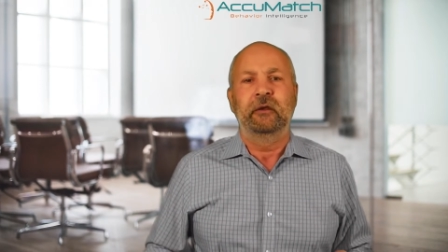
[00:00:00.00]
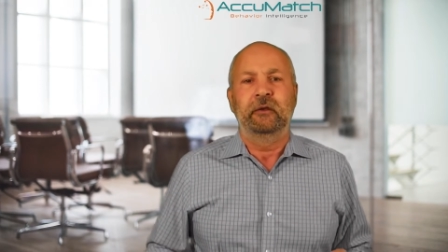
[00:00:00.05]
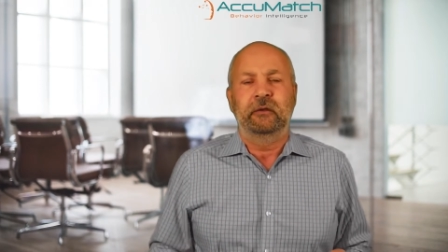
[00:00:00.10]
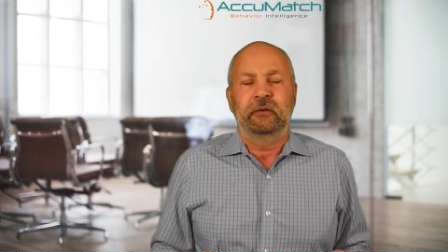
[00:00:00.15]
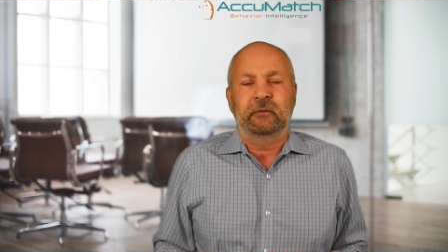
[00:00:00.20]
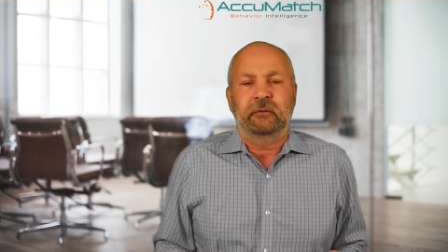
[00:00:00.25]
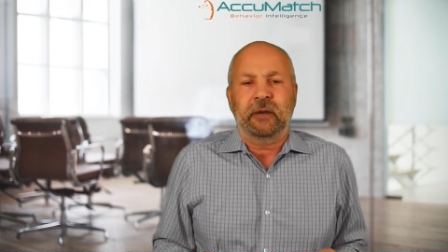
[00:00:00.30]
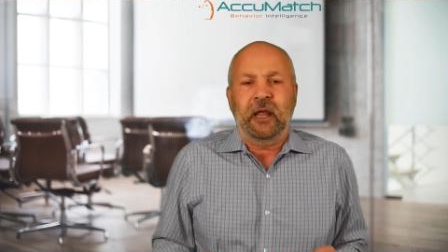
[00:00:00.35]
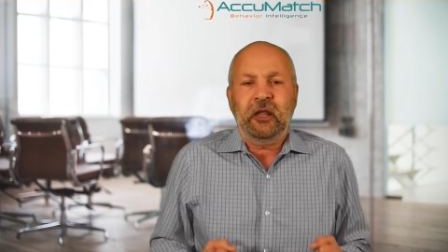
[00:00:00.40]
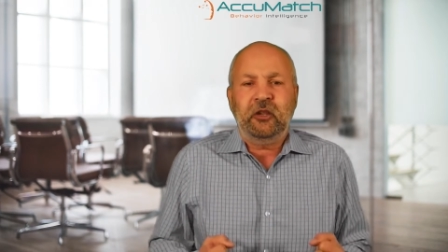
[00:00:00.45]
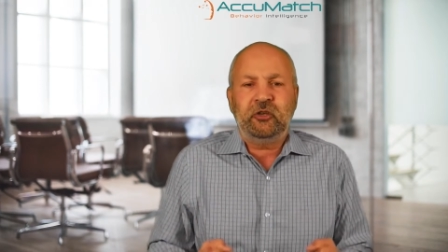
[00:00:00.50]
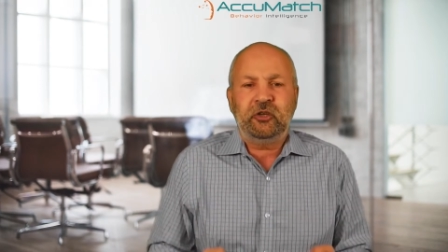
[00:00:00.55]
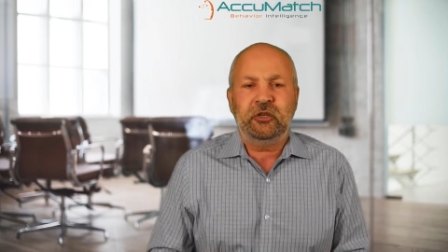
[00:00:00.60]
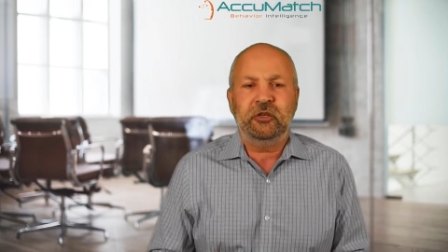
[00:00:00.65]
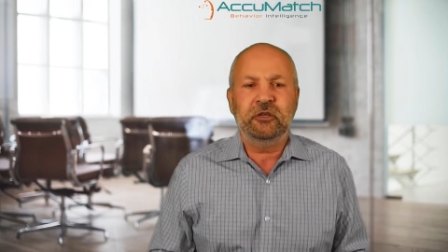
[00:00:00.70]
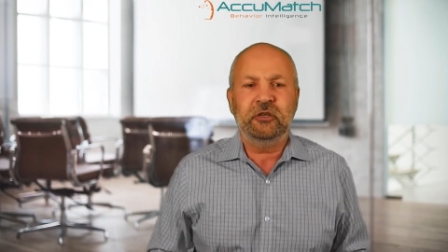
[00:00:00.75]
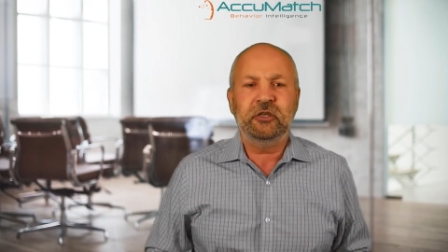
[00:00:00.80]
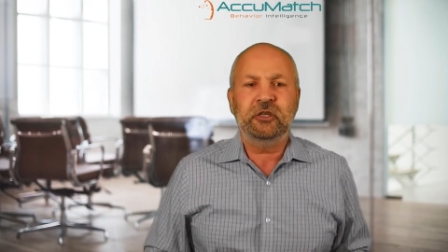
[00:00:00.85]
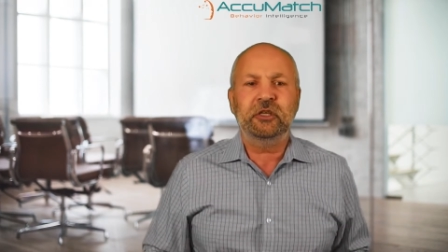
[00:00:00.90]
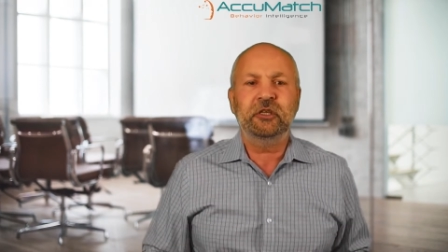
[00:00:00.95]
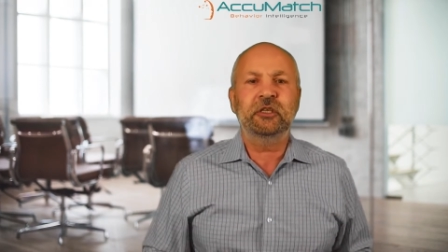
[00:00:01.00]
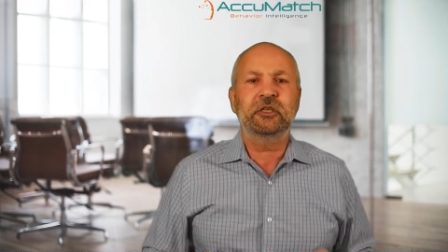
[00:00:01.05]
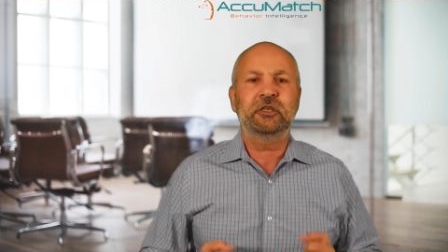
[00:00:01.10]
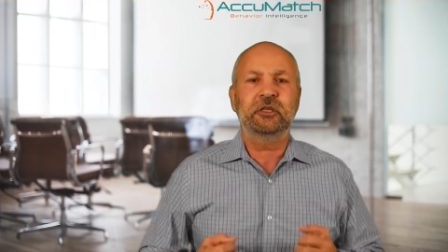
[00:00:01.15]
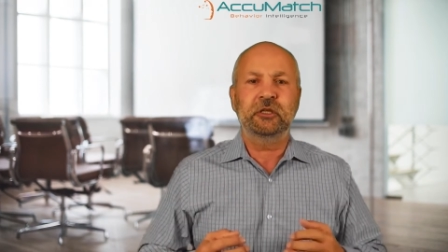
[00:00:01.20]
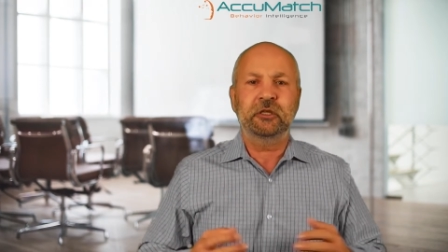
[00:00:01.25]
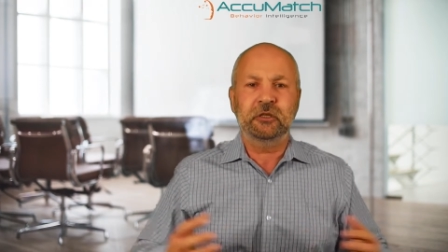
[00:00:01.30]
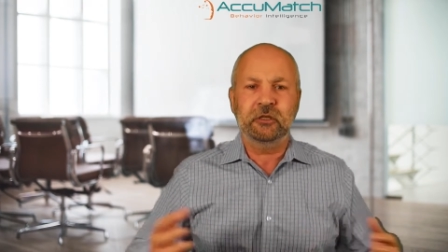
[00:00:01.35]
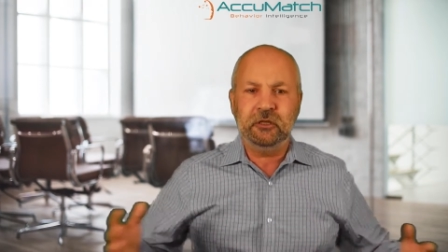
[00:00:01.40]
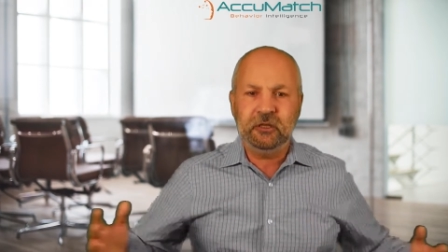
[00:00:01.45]
directions just
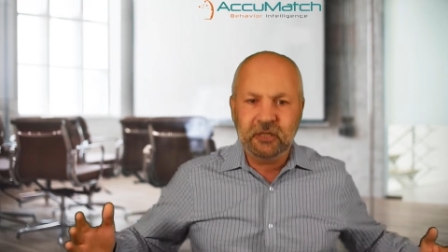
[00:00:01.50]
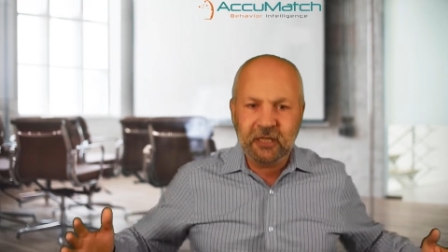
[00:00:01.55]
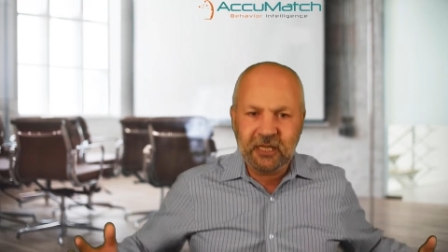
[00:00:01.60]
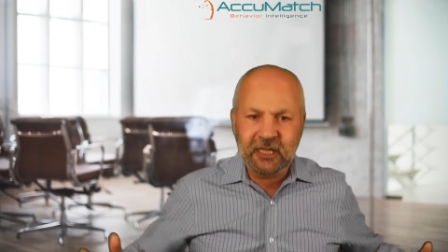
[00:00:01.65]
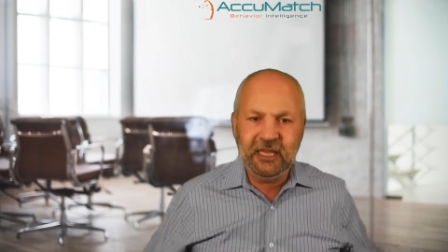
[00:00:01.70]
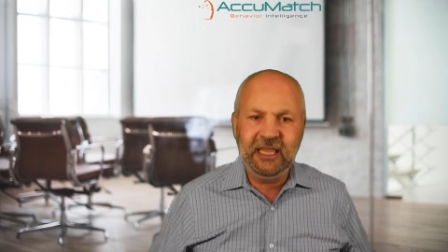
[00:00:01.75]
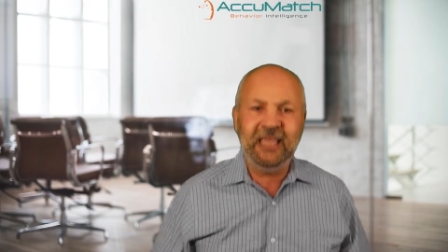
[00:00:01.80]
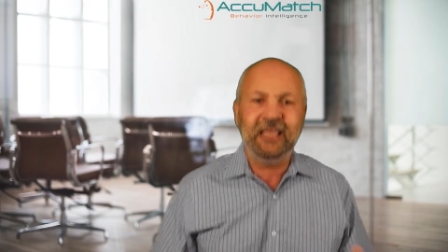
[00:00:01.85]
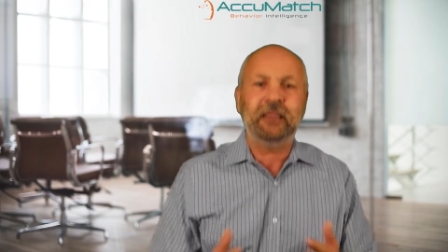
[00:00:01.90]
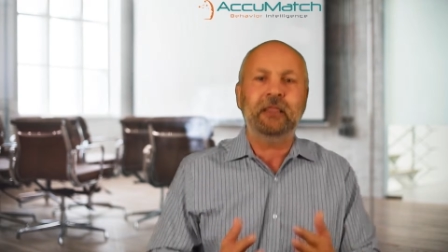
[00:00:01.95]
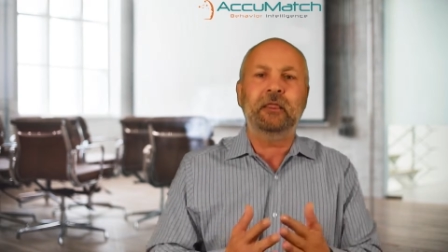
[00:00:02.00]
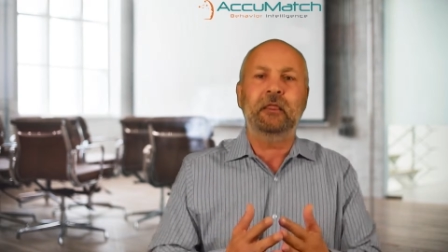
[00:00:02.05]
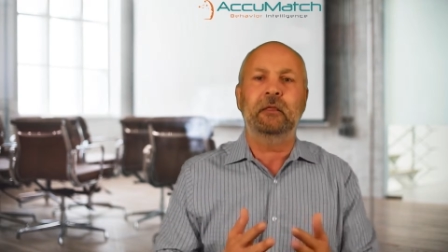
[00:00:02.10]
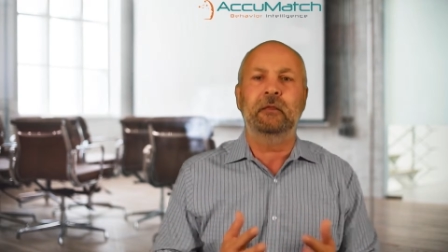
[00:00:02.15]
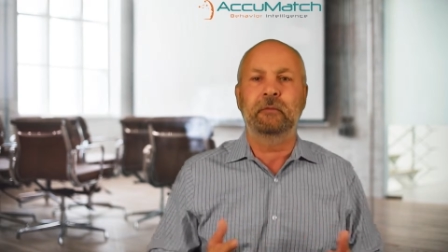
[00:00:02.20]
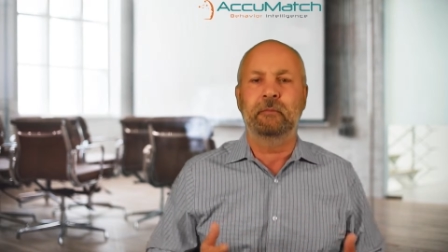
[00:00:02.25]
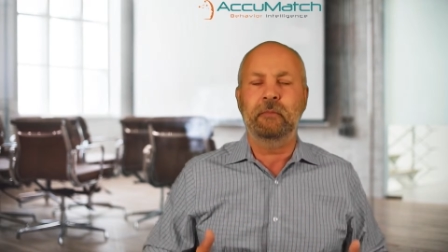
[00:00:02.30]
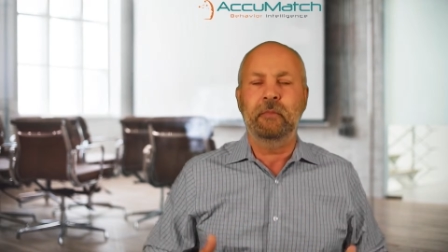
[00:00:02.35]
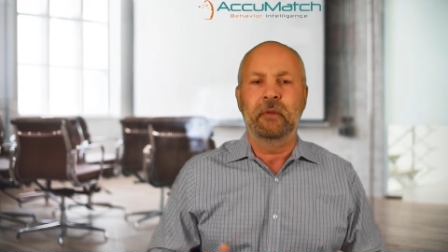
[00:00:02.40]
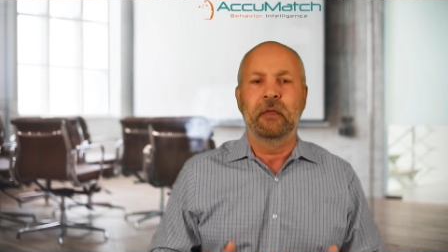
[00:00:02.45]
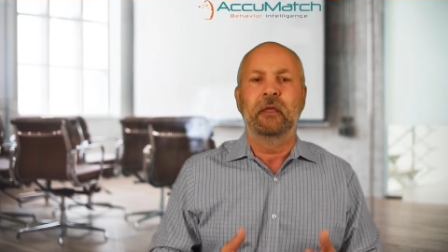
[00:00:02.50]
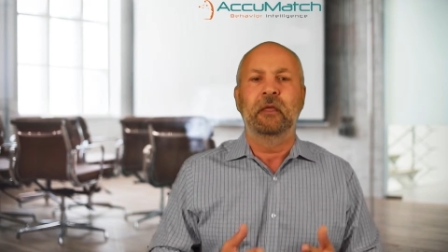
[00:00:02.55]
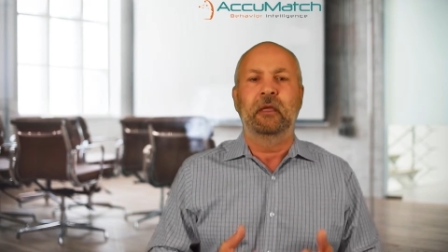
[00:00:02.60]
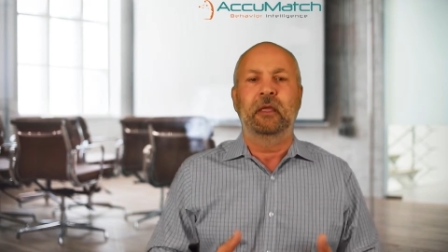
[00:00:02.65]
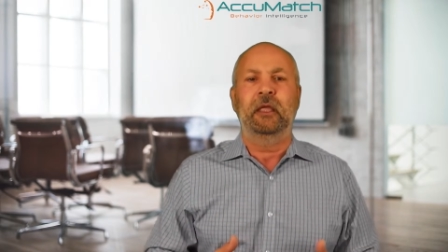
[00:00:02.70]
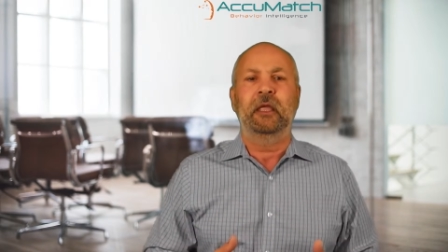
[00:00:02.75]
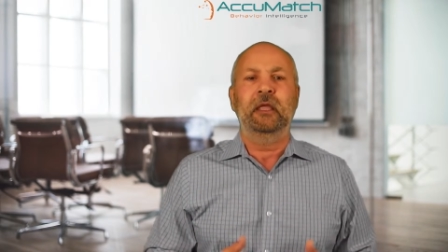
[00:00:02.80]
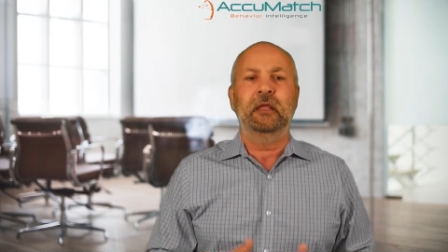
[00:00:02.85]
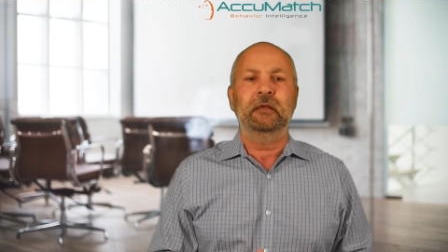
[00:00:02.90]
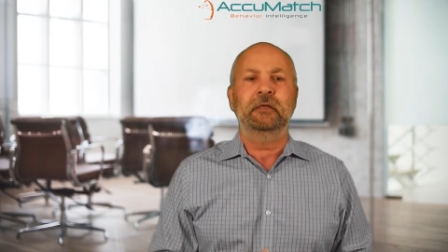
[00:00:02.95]
to get them
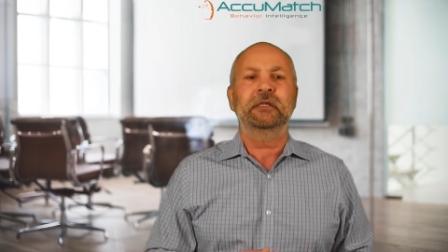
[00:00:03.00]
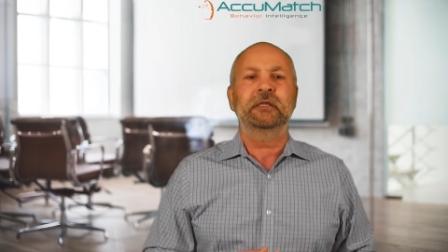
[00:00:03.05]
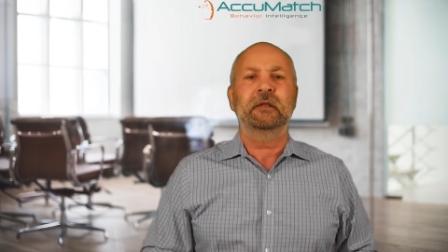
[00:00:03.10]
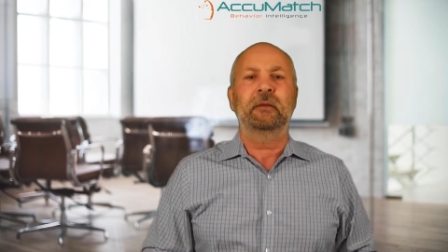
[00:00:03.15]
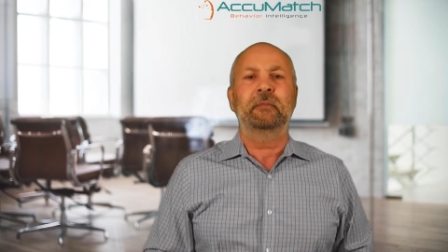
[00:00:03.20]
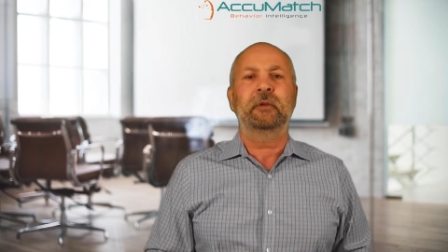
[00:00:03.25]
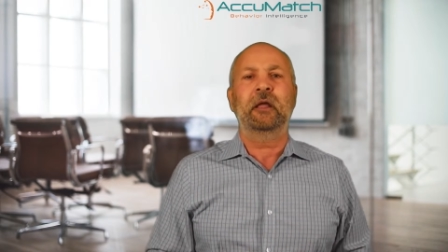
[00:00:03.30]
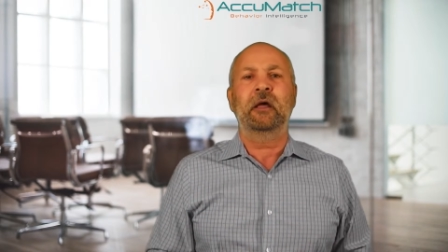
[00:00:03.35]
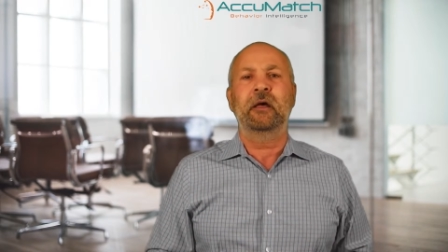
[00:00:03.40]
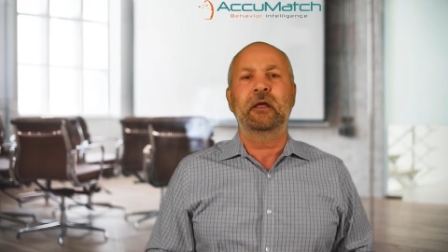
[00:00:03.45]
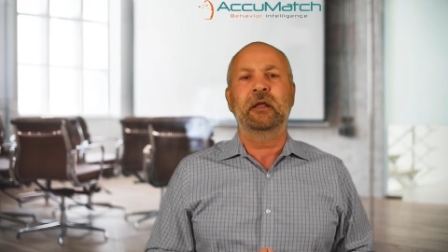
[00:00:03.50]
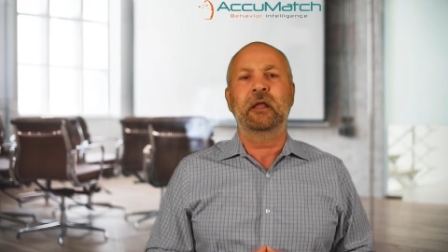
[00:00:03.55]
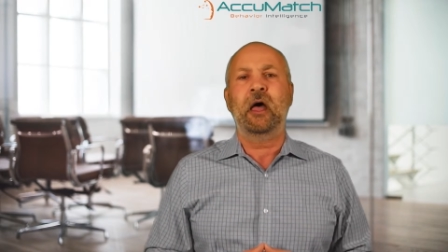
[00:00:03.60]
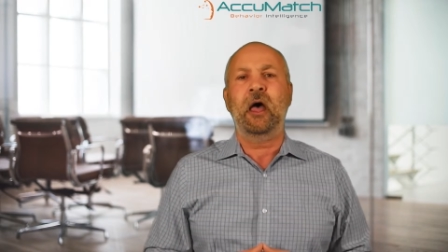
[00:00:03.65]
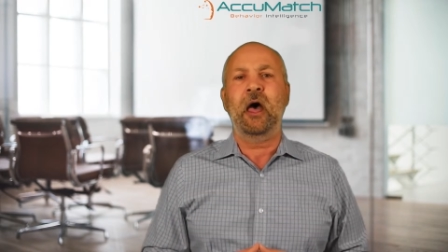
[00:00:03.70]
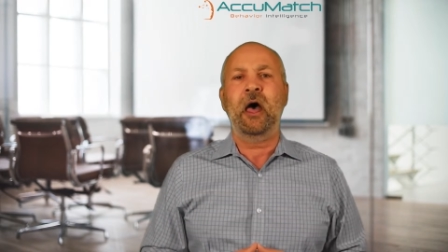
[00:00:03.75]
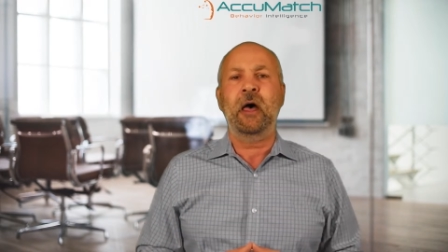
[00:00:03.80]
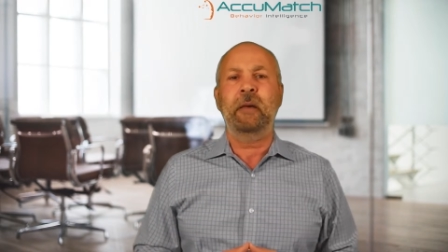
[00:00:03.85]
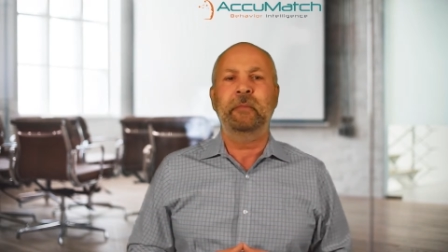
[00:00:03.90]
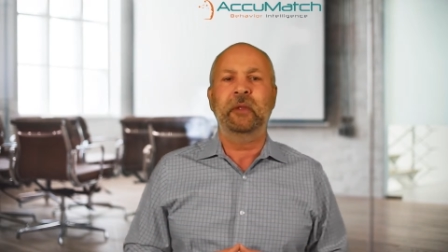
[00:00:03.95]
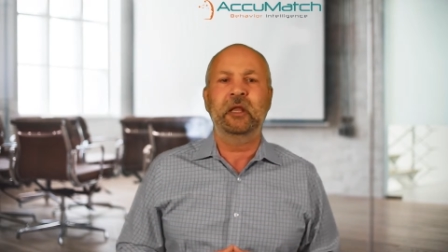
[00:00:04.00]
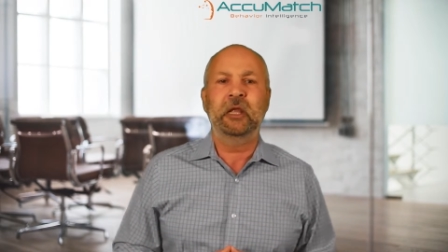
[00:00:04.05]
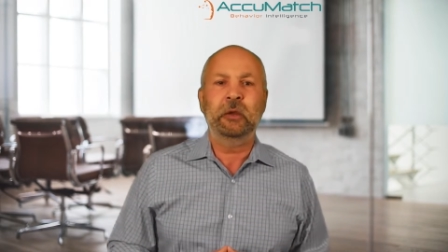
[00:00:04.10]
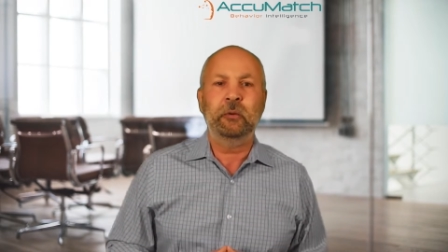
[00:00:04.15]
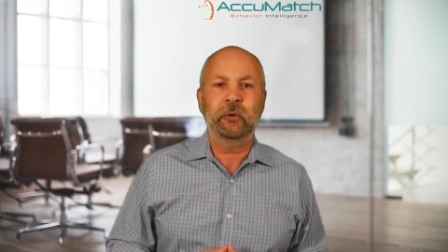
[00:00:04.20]
in some kind of harmony.